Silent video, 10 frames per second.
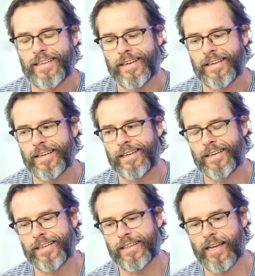
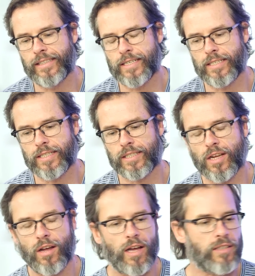Uh, and
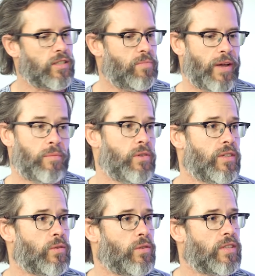I just make
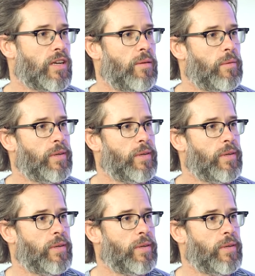music all the time.